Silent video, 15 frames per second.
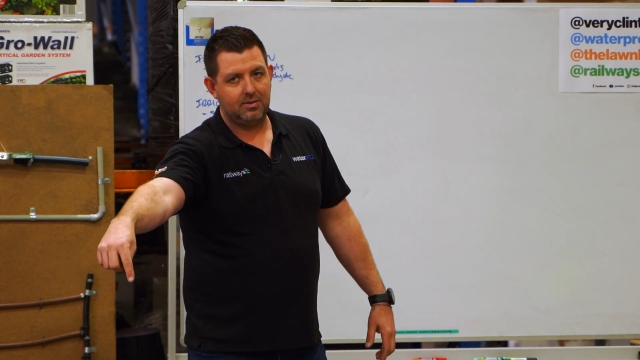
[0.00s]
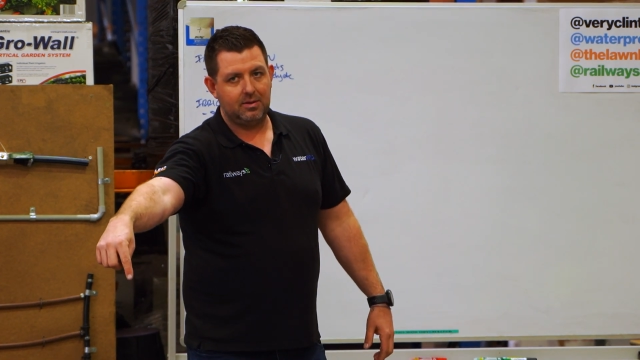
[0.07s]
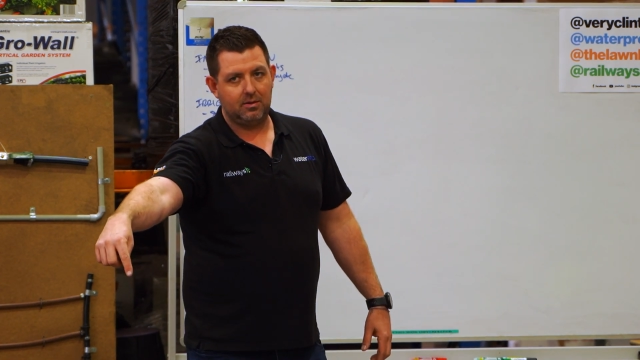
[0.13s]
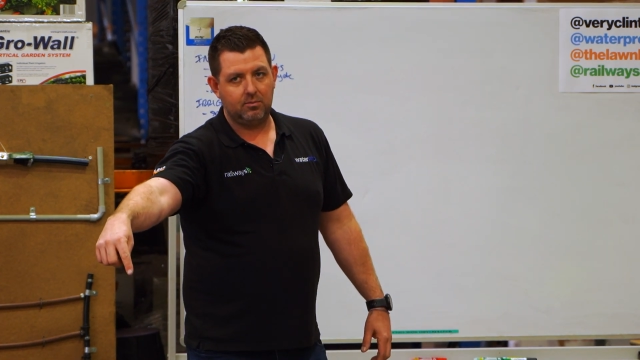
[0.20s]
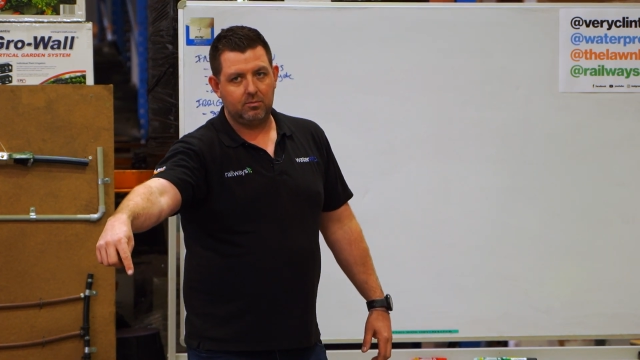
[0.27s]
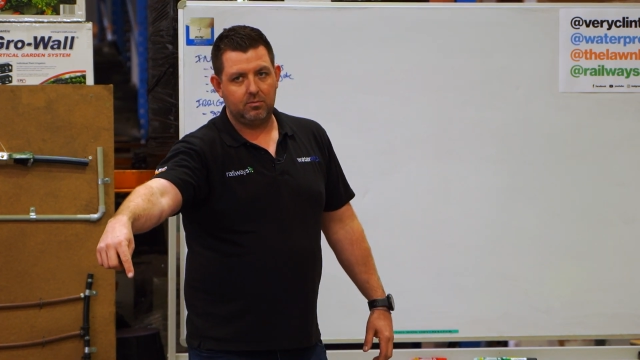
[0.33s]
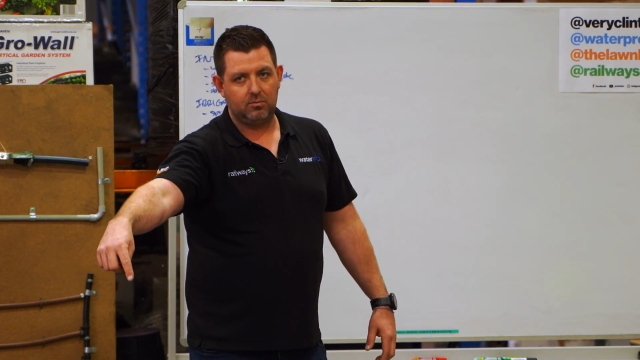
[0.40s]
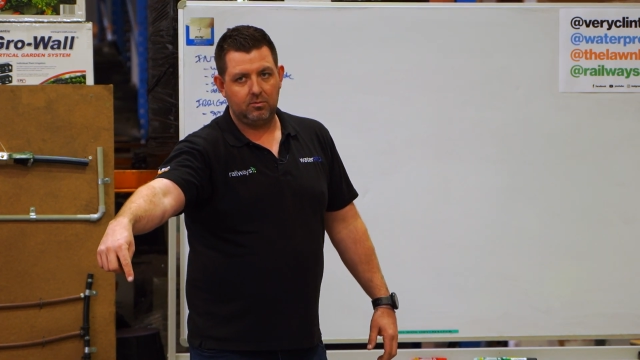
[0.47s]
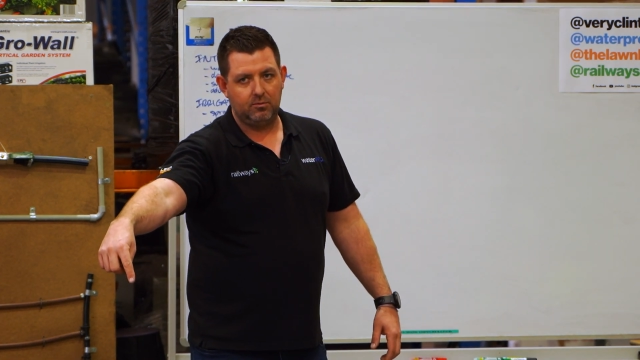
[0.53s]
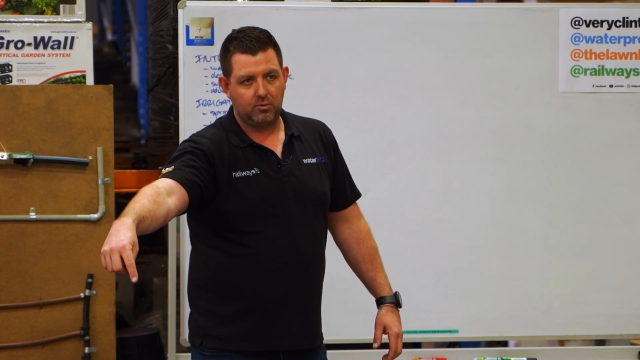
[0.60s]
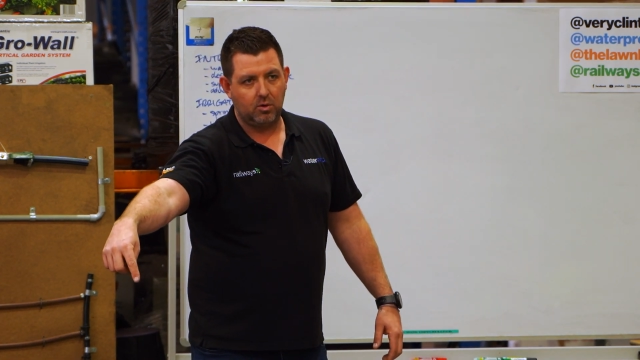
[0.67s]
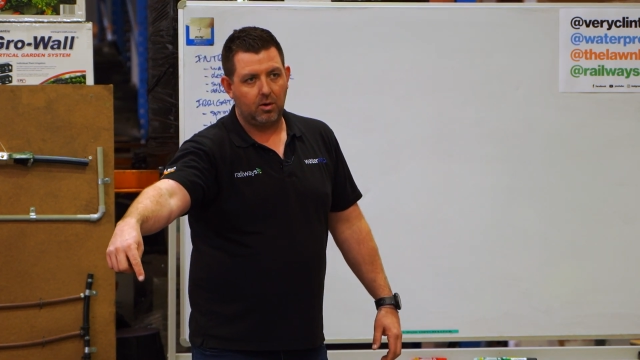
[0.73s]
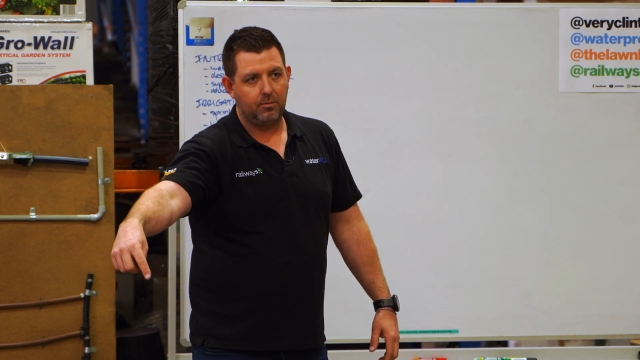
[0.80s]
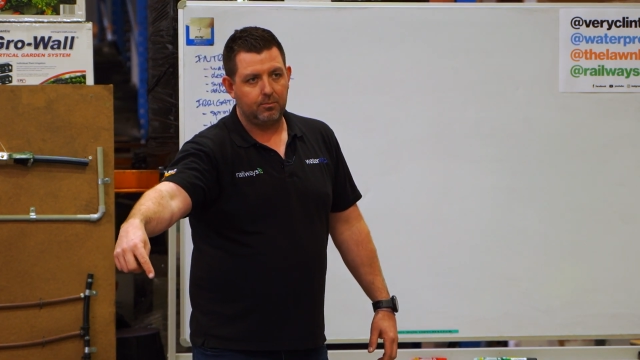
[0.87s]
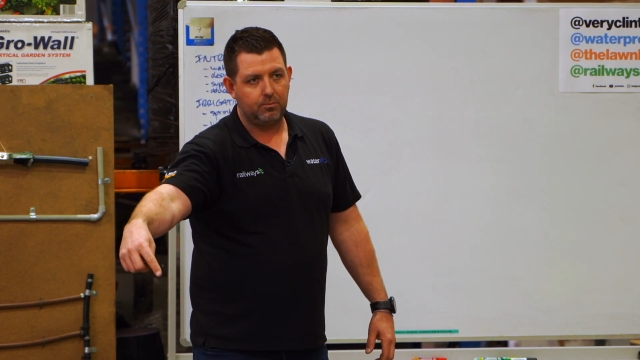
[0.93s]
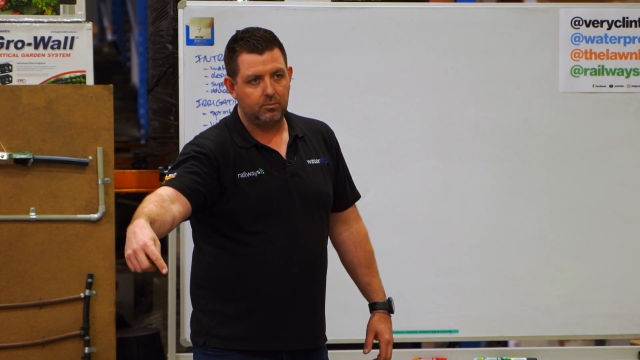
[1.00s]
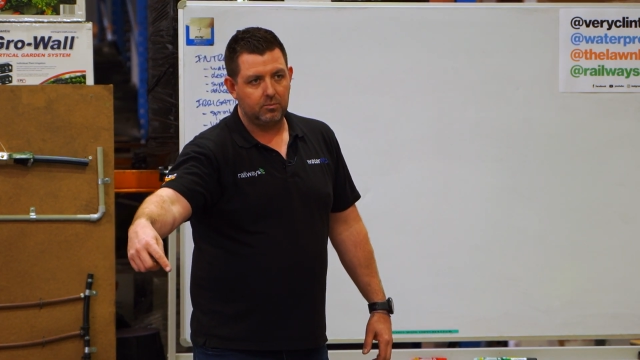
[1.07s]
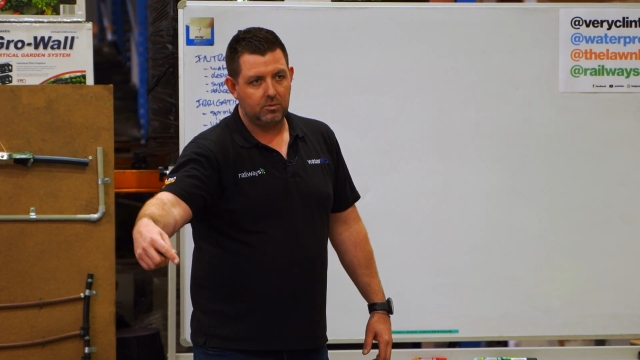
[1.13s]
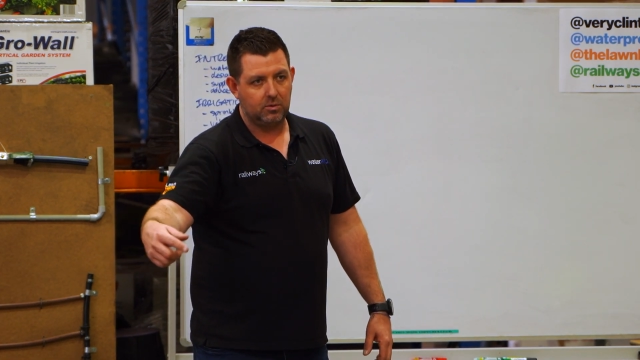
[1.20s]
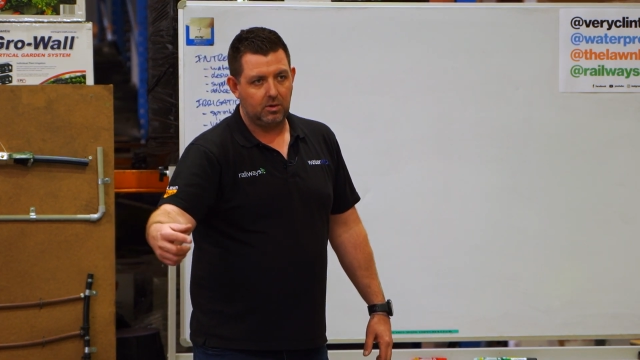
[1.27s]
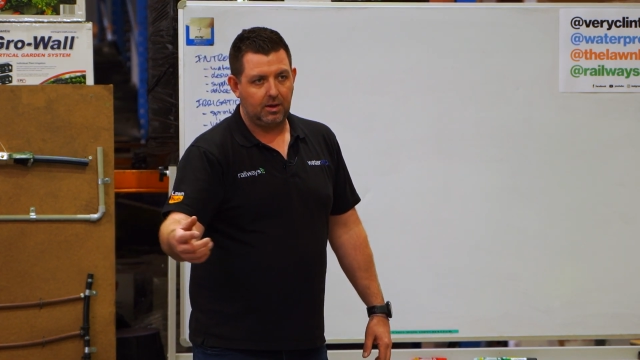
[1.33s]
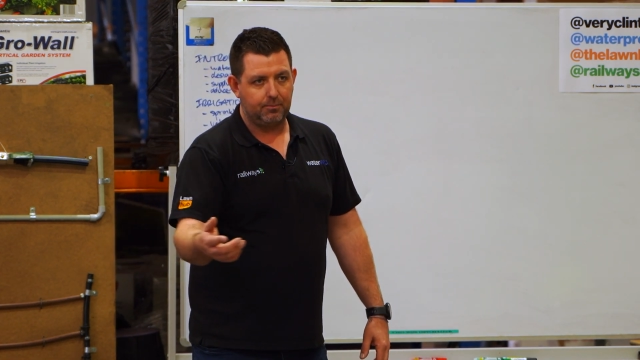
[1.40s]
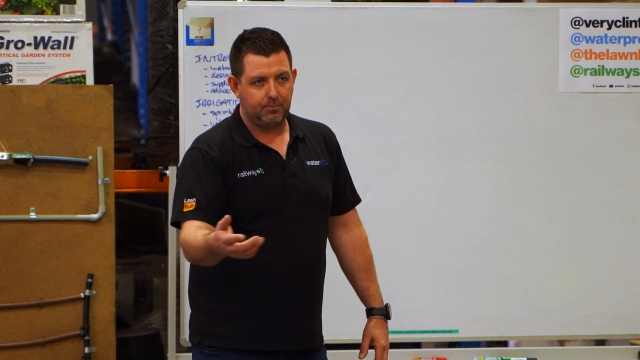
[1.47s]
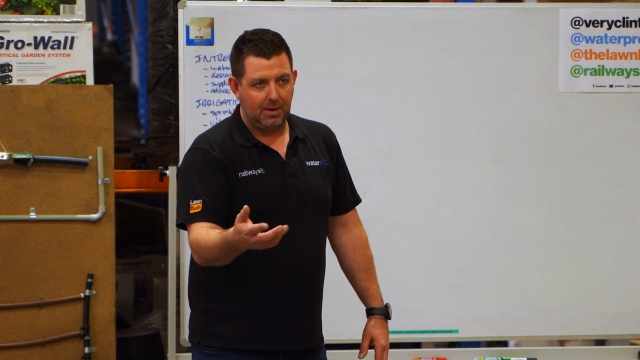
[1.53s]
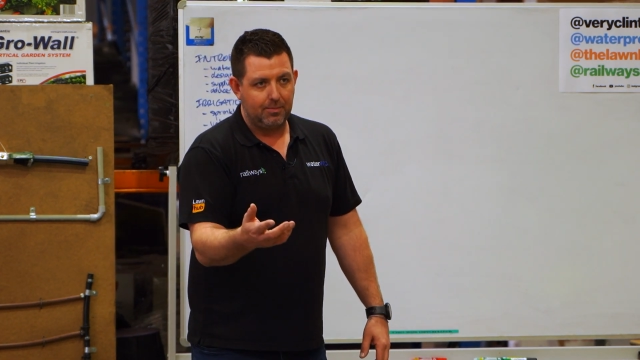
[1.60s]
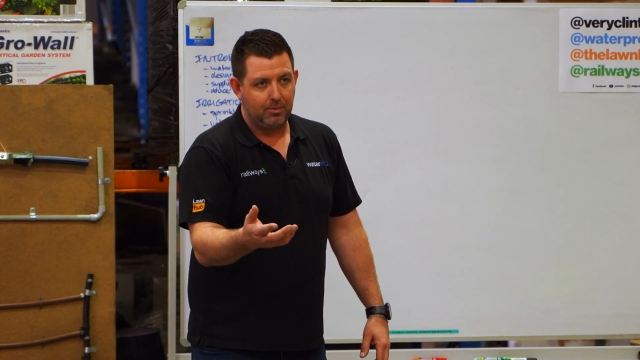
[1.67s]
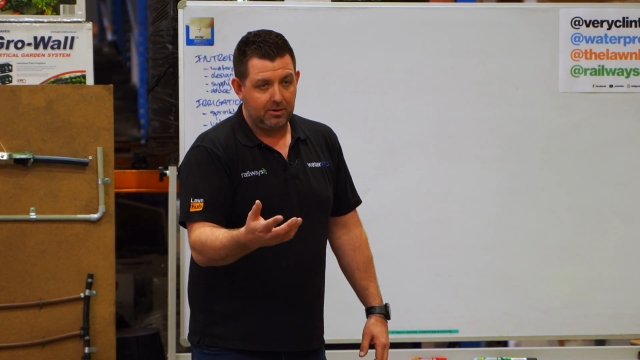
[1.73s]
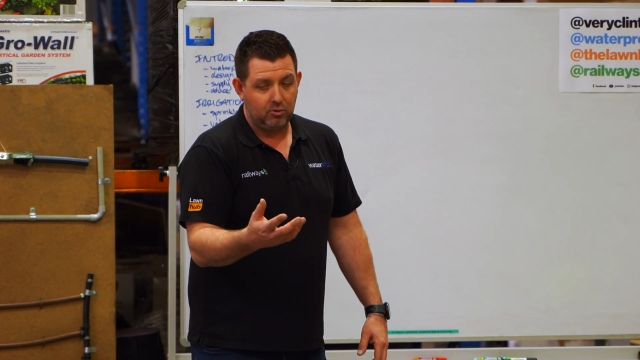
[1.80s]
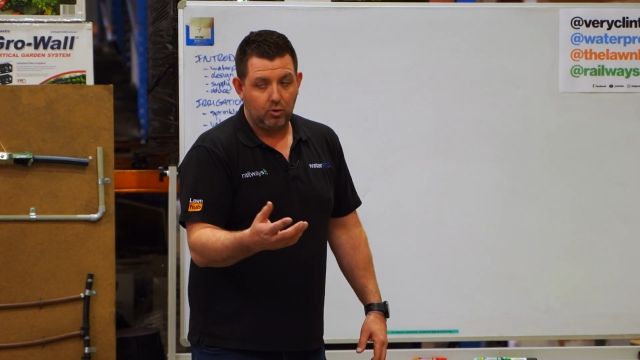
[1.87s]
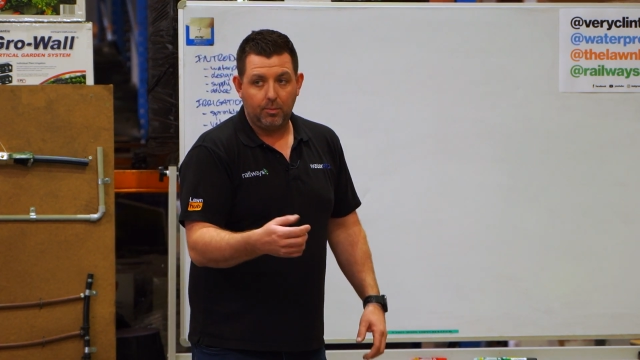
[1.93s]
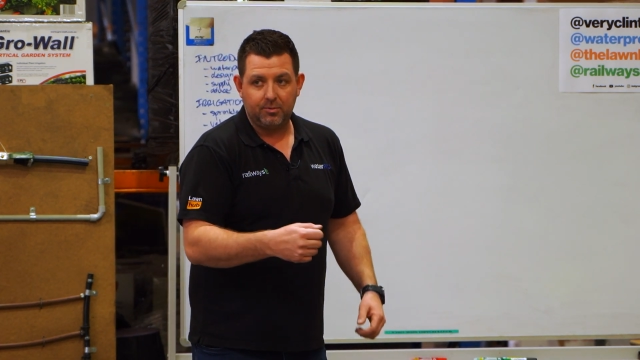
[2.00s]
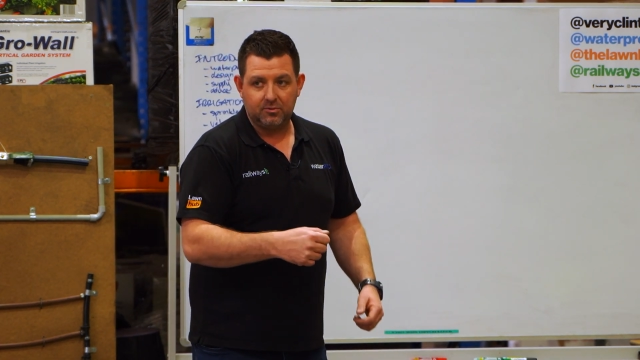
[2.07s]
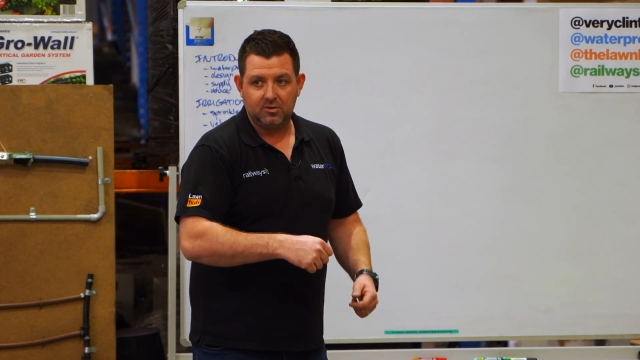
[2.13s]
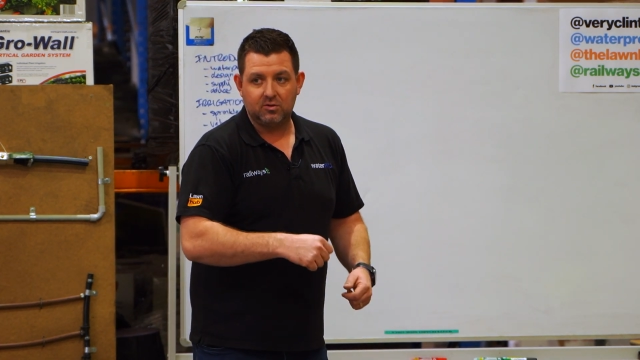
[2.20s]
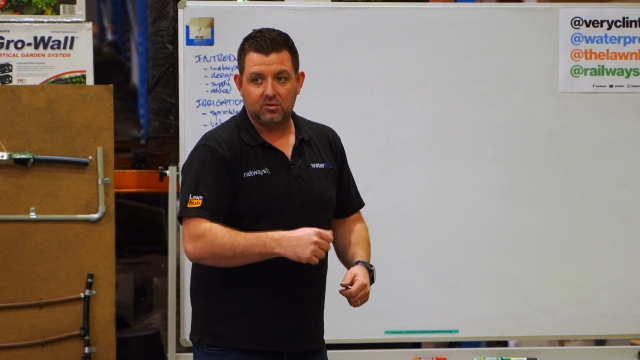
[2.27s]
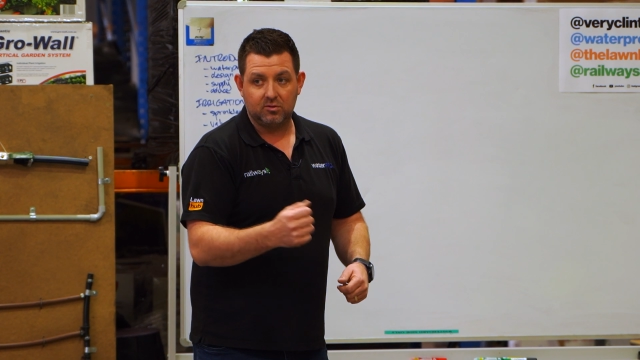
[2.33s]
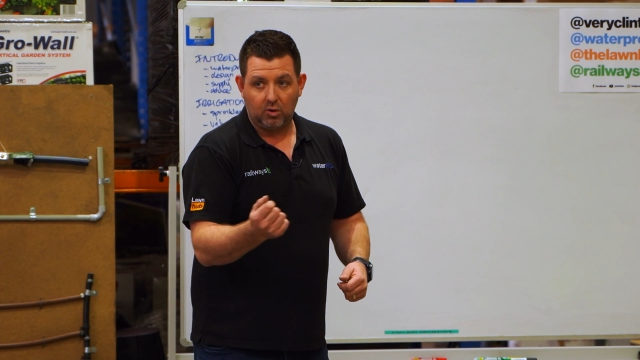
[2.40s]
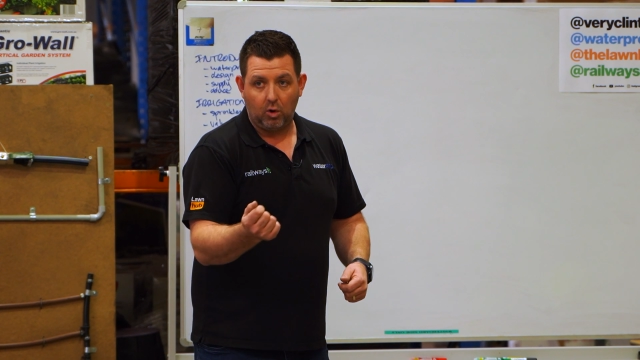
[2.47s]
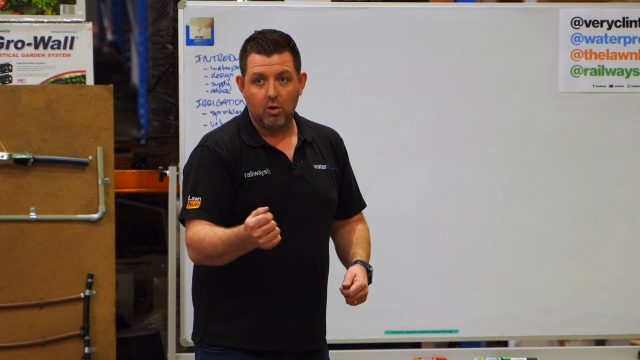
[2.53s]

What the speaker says: and then you've got like people in your positions